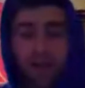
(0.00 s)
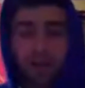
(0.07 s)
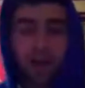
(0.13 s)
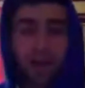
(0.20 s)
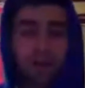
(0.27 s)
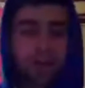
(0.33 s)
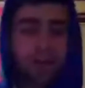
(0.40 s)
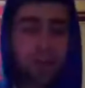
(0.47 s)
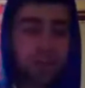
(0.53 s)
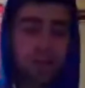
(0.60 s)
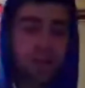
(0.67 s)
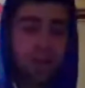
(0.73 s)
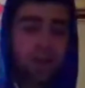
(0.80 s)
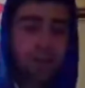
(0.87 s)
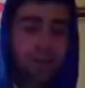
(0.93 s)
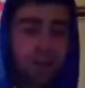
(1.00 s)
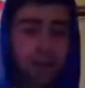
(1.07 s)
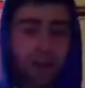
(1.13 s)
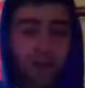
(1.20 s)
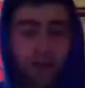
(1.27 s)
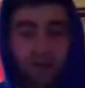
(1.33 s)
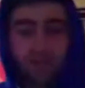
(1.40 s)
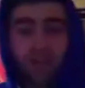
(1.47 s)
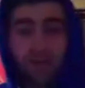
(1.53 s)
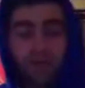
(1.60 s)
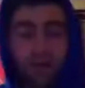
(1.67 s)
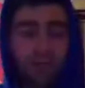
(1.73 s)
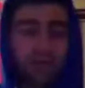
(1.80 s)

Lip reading: and have so much talent and got knocked out,